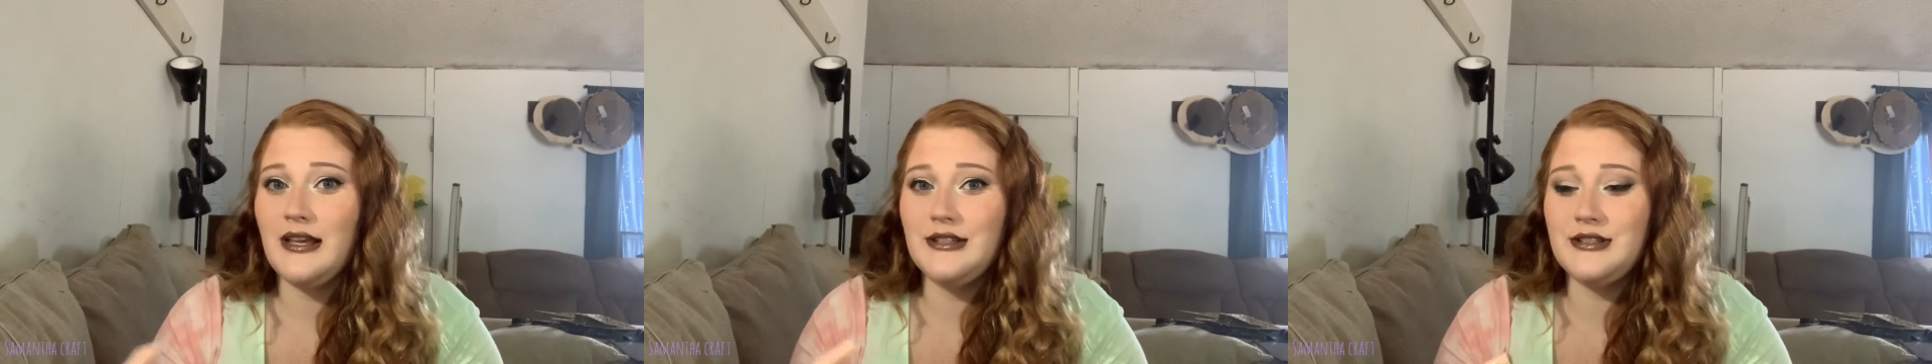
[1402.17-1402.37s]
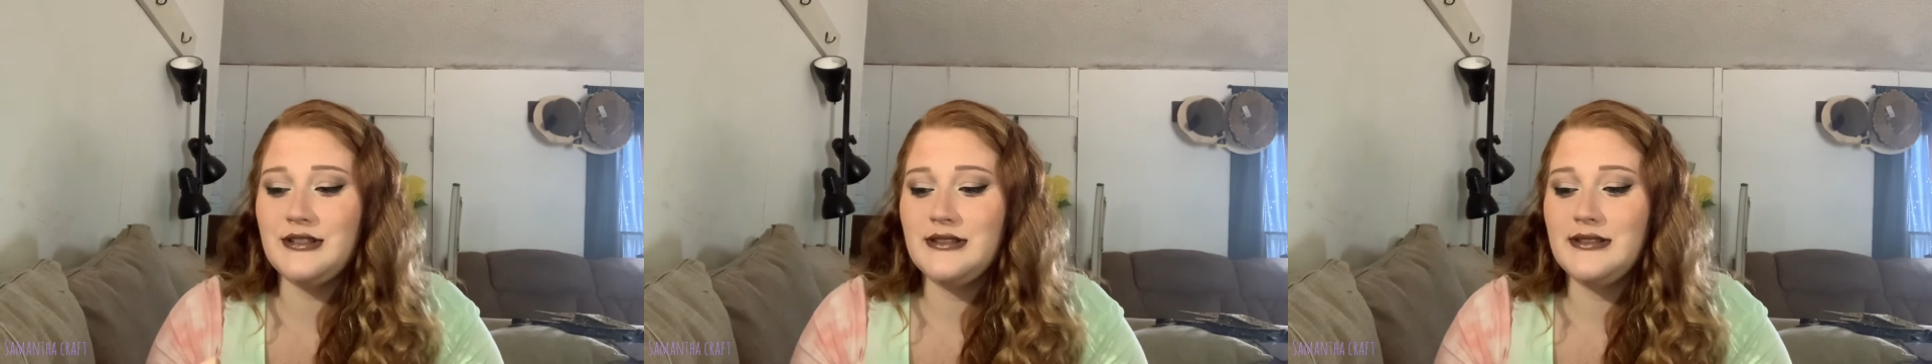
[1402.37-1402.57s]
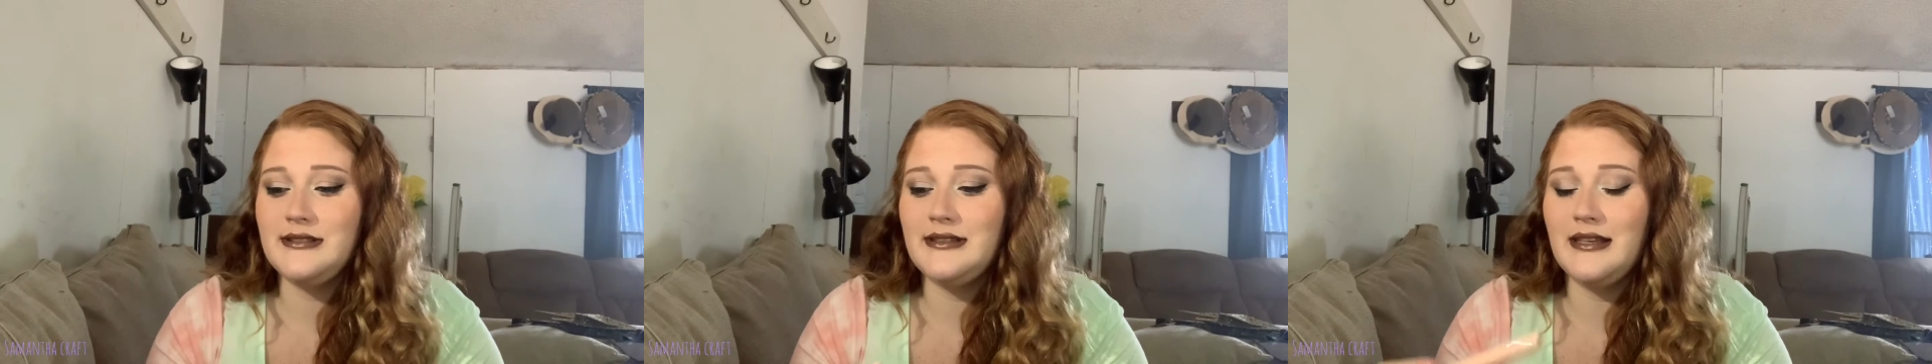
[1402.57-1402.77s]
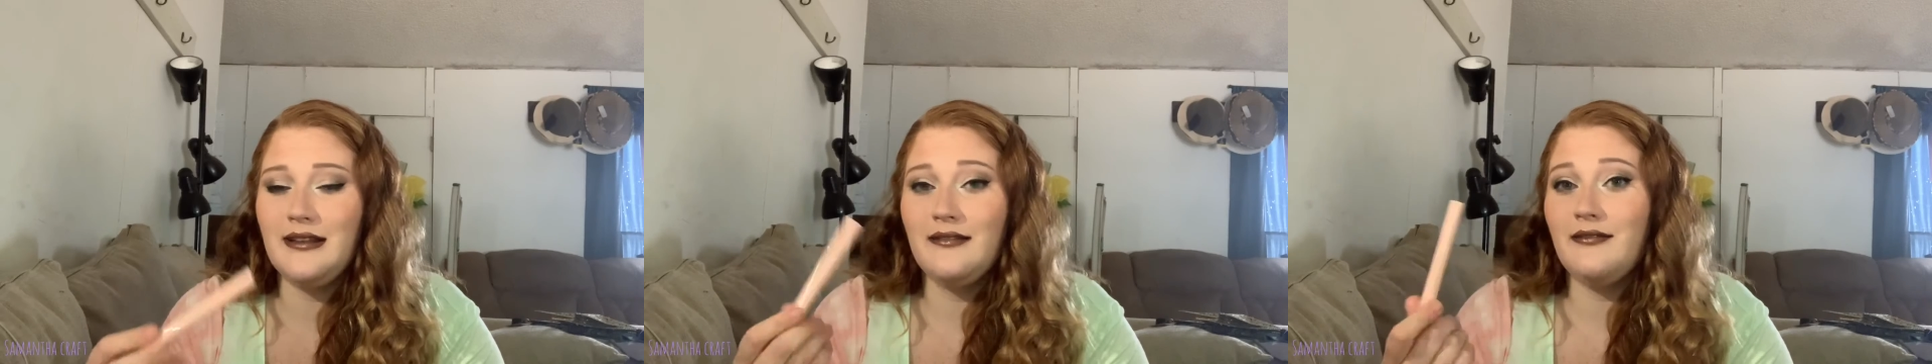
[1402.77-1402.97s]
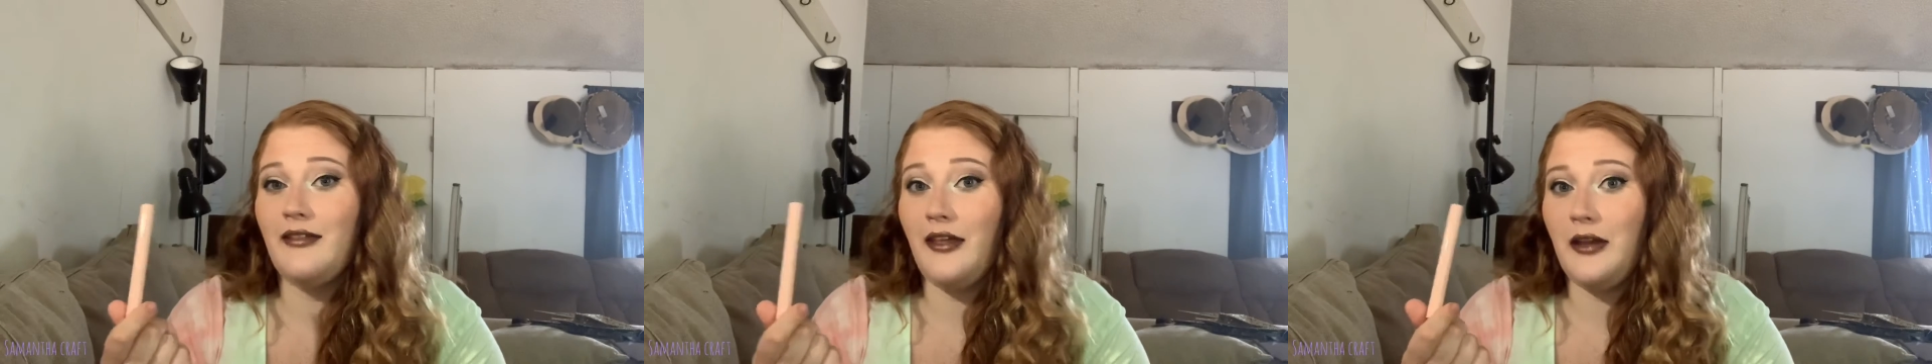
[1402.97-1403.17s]
just
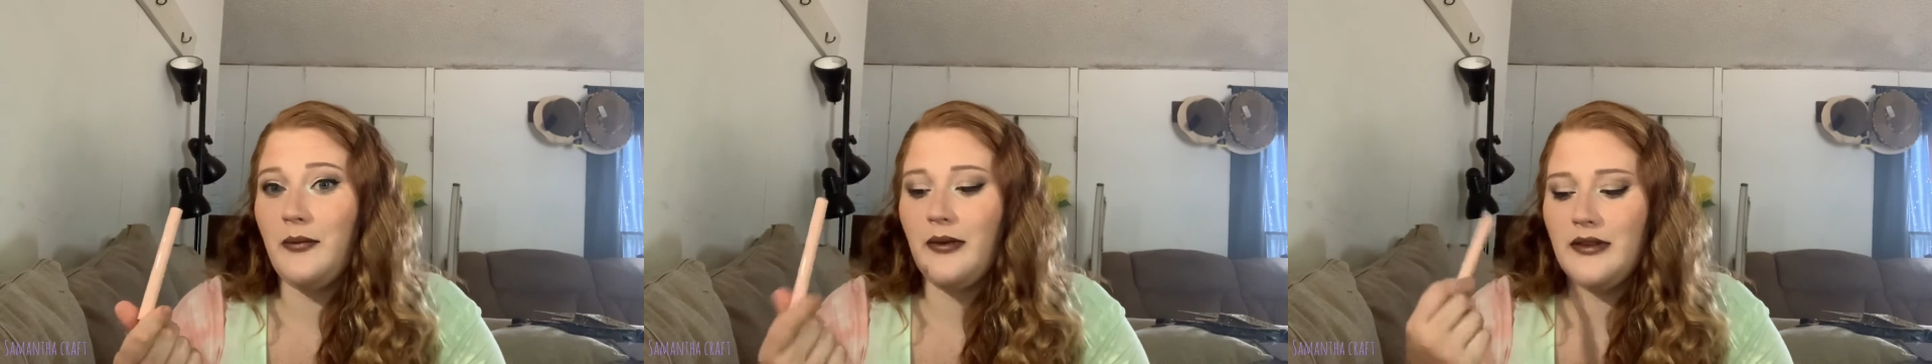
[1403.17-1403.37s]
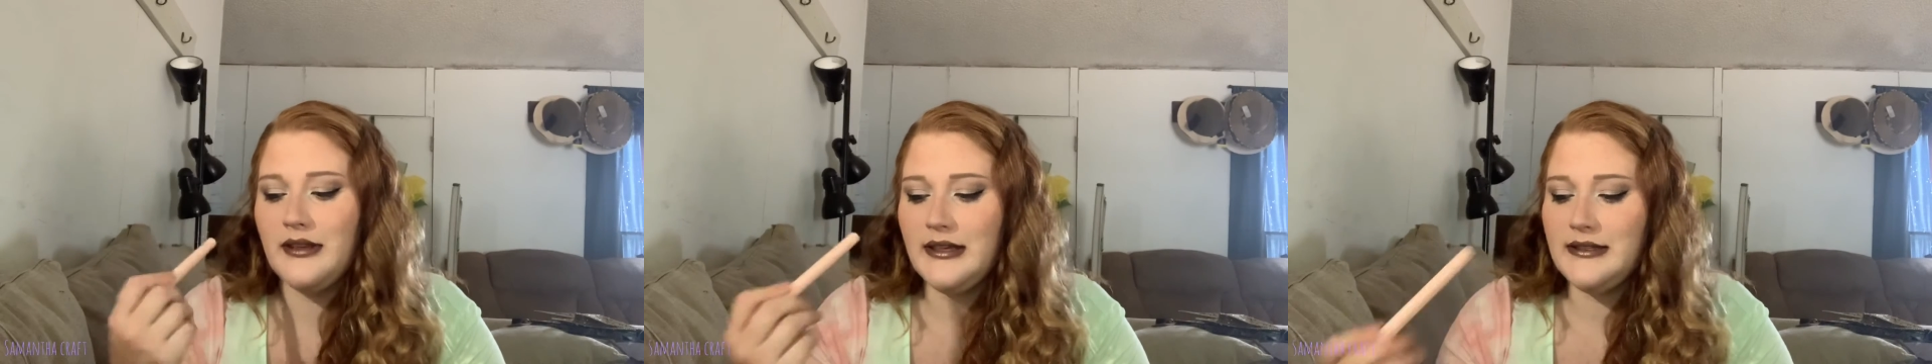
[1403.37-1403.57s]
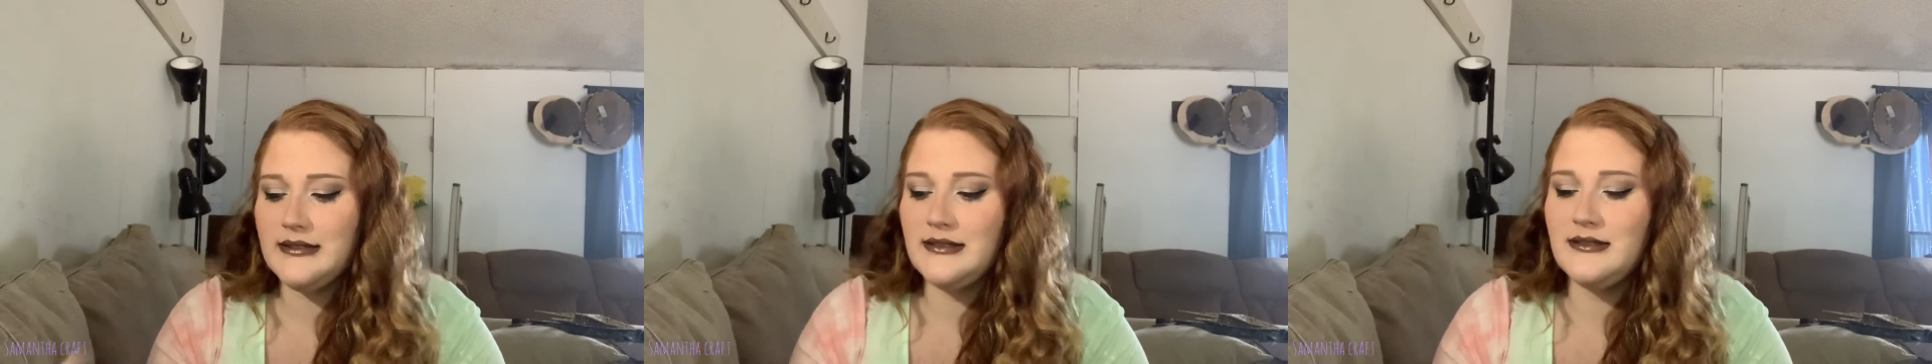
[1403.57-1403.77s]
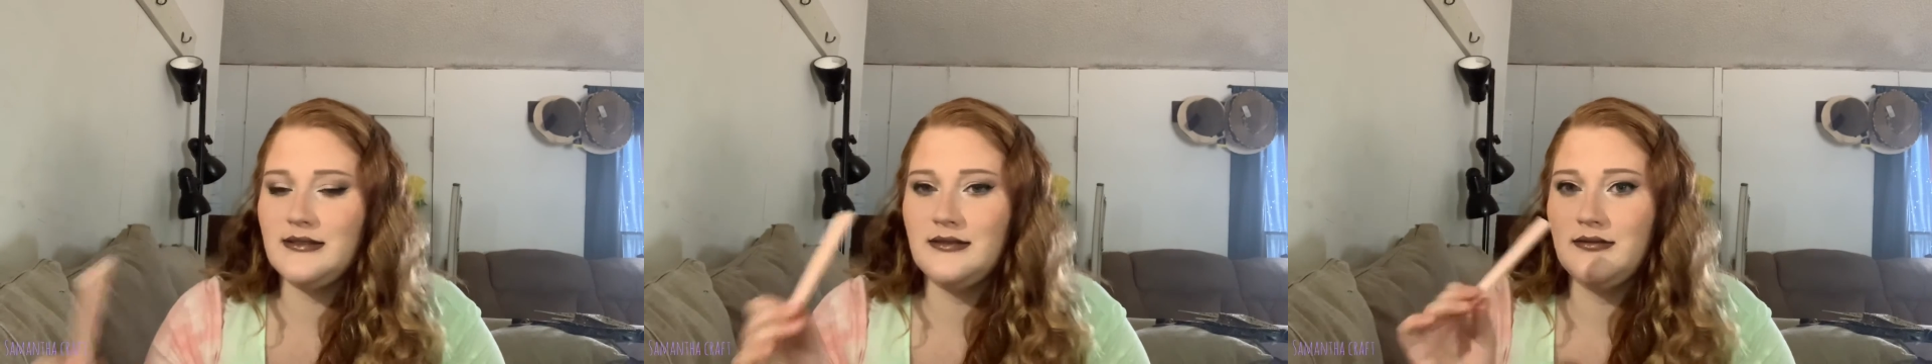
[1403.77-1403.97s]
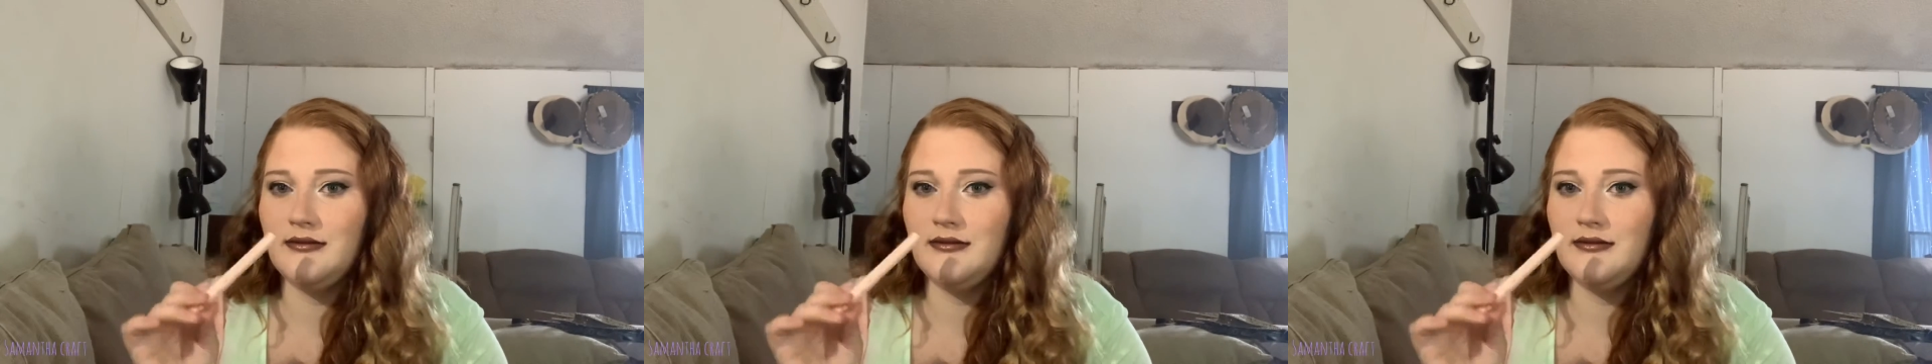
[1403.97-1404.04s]
didn't think about these,